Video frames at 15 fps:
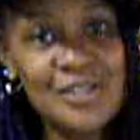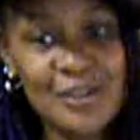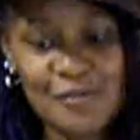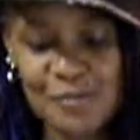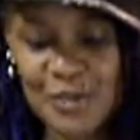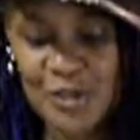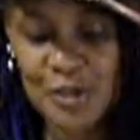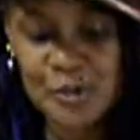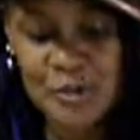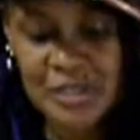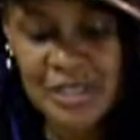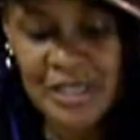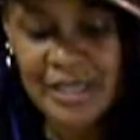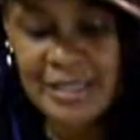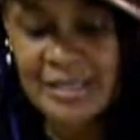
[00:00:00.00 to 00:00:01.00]
to give me those
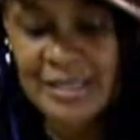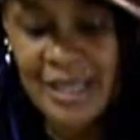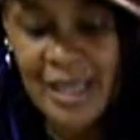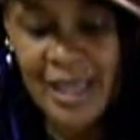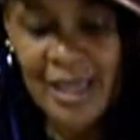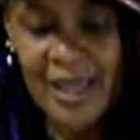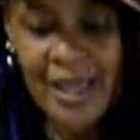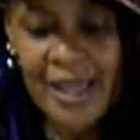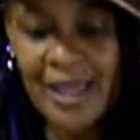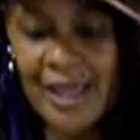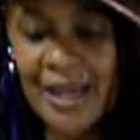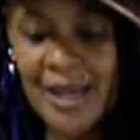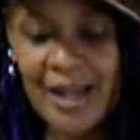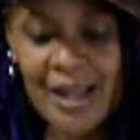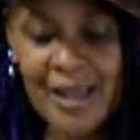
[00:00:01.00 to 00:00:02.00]
things.
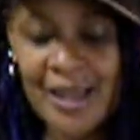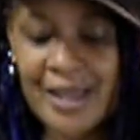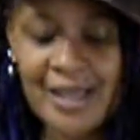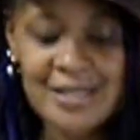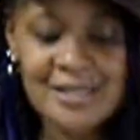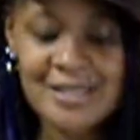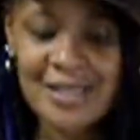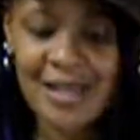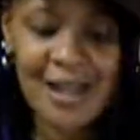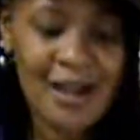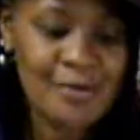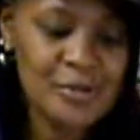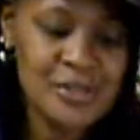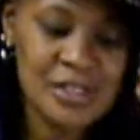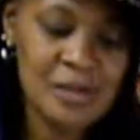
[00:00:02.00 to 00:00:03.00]
And like I said,
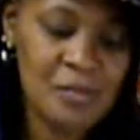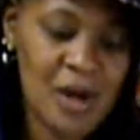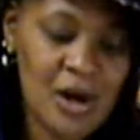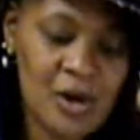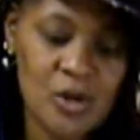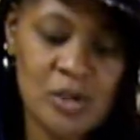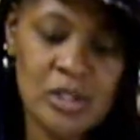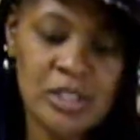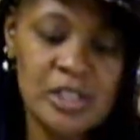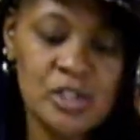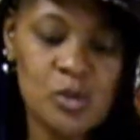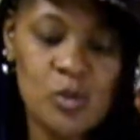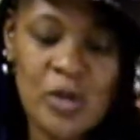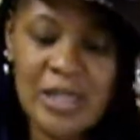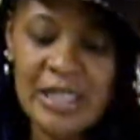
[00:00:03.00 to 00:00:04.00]
I was in my early
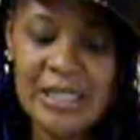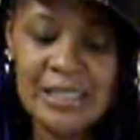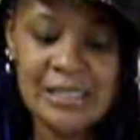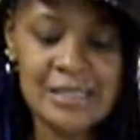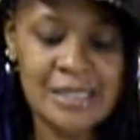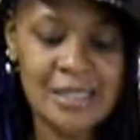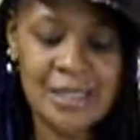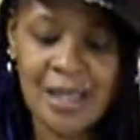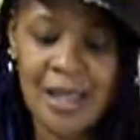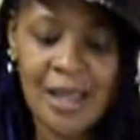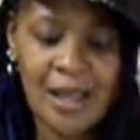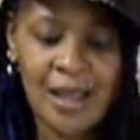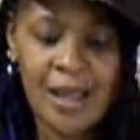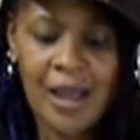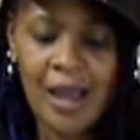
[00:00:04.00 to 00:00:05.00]
20s, and
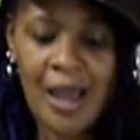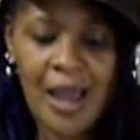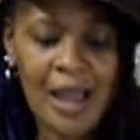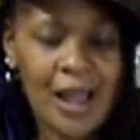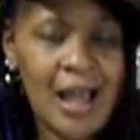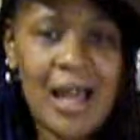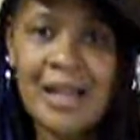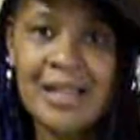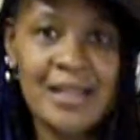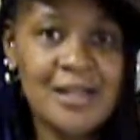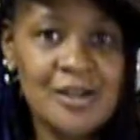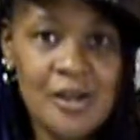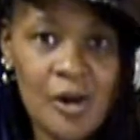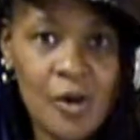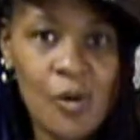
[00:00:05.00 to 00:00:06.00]
I
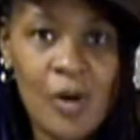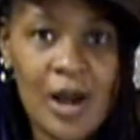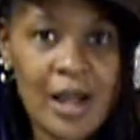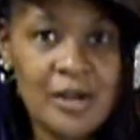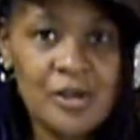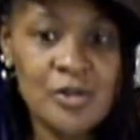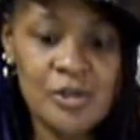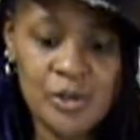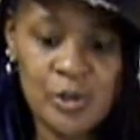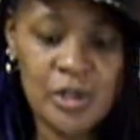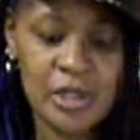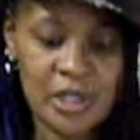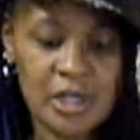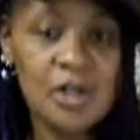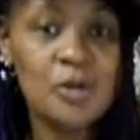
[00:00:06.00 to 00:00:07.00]
didn't know. I know you
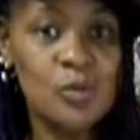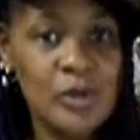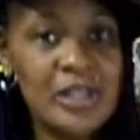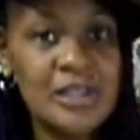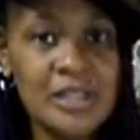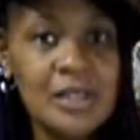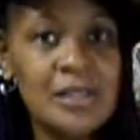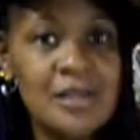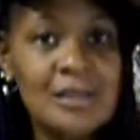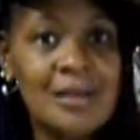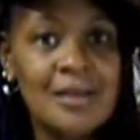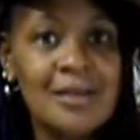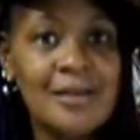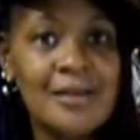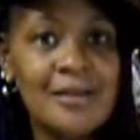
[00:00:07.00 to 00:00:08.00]
could cook with it,
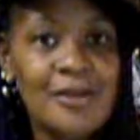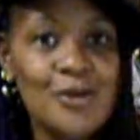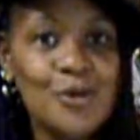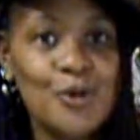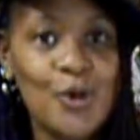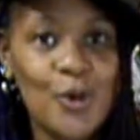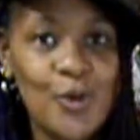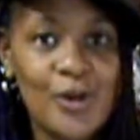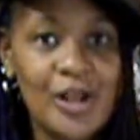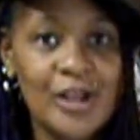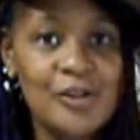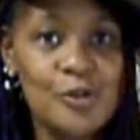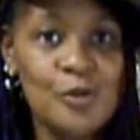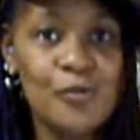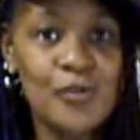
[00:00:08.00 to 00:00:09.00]
you know, and
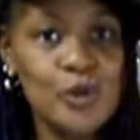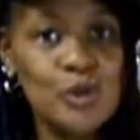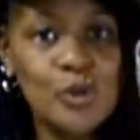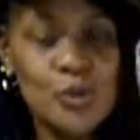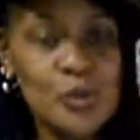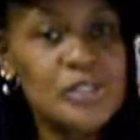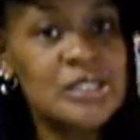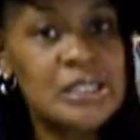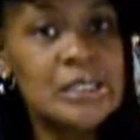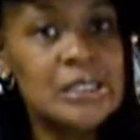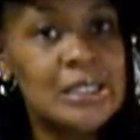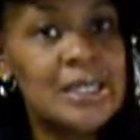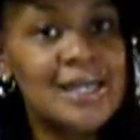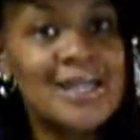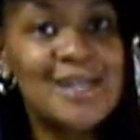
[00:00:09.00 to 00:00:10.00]
I knew food was
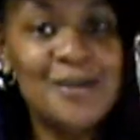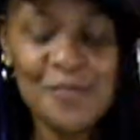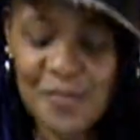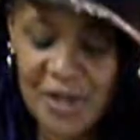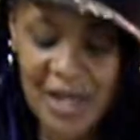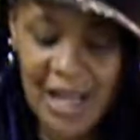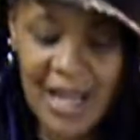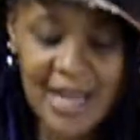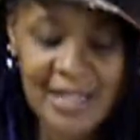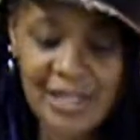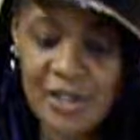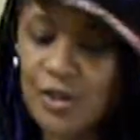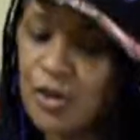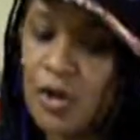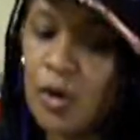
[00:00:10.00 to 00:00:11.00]
good in it, but I
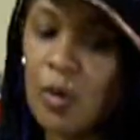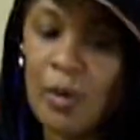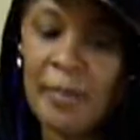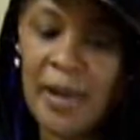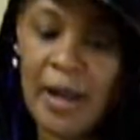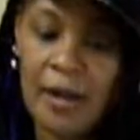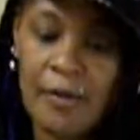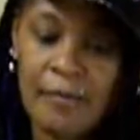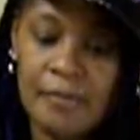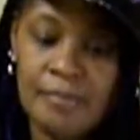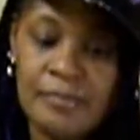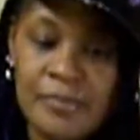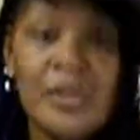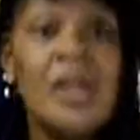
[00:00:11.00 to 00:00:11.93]
didn't know about